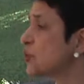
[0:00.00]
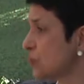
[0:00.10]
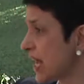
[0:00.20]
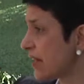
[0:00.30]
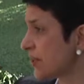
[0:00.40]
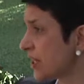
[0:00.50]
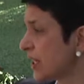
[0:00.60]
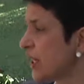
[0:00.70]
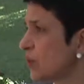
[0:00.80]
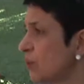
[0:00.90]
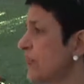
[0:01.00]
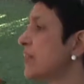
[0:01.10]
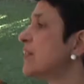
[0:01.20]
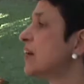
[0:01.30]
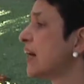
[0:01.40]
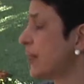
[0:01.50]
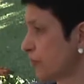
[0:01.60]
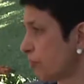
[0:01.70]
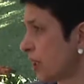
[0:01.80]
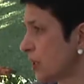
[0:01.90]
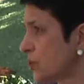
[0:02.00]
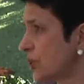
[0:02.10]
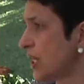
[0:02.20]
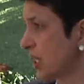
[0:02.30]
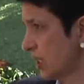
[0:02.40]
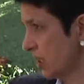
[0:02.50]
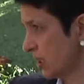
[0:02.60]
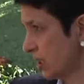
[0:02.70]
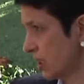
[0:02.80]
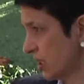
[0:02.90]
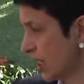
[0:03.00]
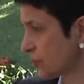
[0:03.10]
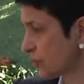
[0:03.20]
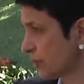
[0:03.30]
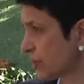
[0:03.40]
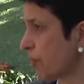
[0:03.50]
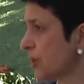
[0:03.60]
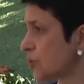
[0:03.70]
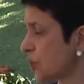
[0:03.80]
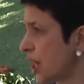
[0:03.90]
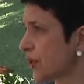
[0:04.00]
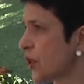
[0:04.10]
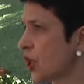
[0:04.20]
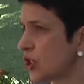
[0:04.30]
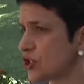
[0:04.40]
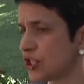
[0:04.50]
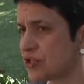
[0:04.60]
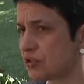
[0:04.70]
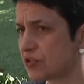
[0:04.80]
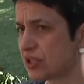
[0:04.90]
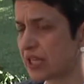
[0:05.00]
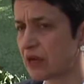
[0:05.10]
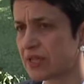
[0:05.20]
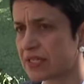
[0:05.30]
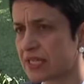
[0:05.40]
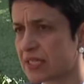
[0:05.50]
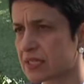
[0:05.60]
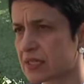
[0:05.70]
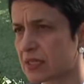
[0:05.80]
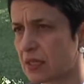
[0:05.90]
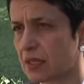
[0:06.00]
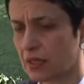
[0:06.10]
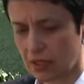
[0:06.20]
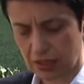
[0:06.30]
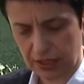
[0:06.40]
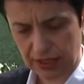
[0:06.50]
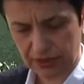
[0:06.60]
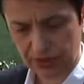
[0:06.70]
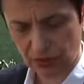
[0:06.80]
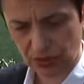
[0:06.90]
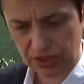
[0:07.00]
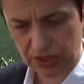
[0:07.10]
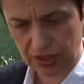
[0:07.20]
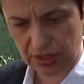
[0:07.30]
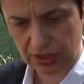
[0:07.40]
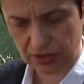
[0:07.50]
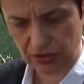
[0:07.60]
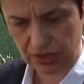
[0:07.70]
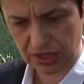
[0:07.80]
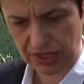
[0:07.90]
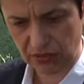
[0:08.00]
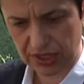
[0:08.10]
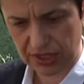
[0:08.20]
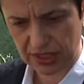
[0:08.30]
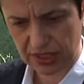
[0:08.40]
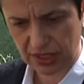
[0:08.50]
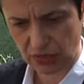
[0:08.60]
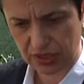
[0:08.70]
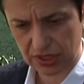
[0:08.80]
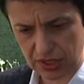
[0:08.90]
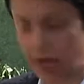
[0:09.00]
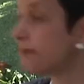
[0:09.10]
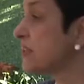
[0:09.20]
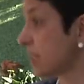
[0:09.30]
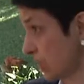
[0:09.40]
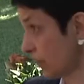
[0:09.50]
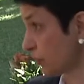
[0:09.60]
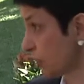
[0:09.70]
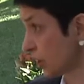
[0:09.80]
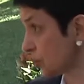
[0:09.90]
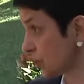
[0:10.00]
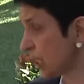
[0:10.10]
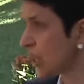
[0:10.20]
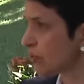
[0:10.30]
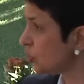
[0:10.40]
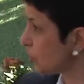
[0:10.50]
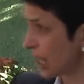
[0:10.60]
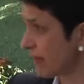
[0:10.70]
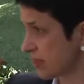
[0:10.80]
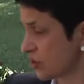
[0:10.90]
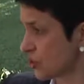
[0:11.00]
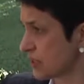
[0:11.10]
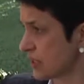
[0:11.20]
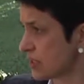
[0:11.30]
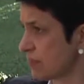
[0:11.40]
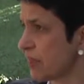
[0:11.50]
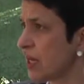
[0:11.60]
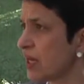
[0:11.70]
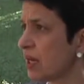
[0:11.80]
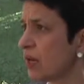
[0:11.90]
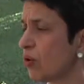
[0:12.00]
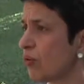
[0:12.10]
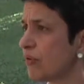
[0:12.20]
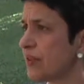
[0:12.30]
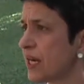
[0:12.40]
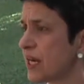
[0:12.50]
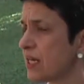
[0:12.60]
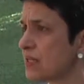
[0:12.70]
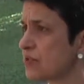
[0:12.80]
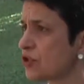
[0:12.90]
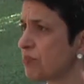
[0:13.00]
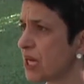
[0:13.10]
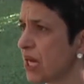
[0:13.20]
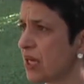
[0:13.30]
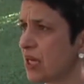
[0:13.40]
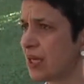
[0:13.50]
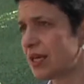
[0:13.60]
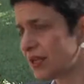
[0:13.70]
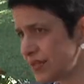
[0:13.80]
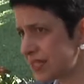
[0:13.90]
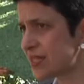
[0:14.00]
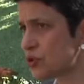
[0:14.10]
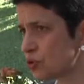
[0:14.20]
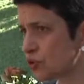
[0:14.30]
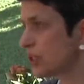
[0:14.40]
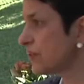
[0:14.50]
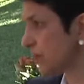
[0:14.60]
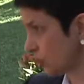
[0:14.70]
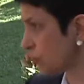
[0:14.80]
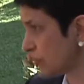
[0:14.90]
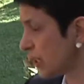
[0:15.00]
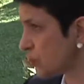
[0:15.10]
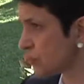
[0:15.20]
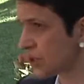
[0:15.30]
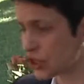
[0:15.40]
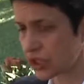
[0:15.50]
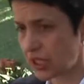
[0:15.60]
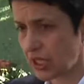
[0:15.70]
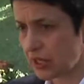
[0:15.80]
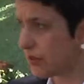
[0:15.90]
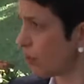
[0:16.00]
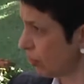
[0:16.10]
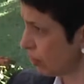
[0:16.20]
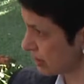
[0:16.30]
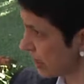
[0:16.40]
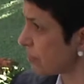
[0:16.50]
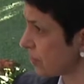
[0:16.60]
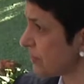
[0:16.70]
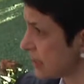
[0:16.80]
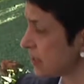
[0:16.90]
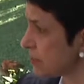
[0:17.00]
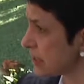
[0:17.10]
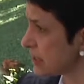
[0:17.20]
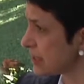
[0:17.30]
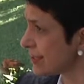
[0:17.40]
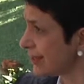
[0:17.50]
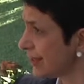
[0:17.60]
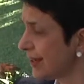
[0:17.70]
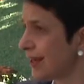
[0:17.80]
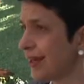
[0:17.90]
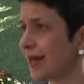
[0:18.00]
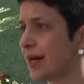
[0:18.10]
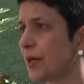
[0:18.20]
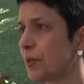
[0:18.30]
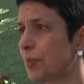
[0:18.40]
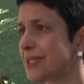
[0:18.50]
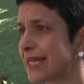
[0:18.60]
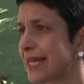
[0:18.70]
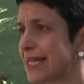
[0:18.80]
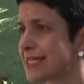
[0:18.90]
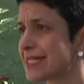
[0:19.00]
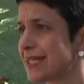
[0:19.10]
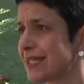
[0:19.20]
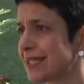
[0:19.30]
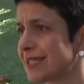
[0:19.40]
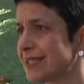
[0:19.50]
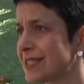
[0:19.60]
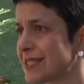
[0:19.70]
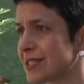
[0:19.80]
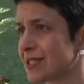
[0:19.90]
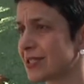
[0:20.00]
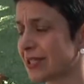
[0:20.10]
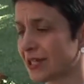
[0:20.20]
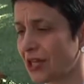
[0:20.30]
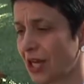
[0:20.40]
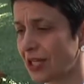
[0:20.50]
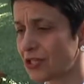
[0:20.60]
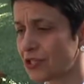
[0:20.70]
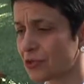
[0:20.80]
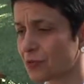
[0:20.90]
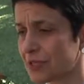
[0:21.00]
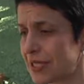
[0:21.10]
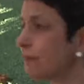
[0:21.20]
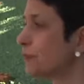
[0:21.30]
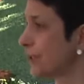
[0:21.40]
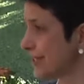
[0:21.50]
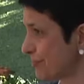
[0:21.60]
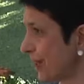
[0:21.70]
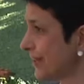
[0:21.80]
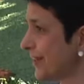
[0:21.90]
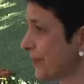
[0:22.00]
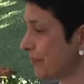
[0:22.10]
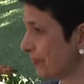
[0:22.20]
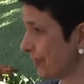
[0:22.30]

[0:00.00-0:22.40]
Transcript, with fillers: together within anthropology, uh, cultural anthropology, archaeology, sociolinguistics, and uh, what uh, sociolinguistics and what's ah, physical anthropology. We don't have such a system. Uh, over there in Serbia, and this is usually the European tradition, they're all separate disciplines. Uh, but I guess uh, this archaeologist was influenced by the,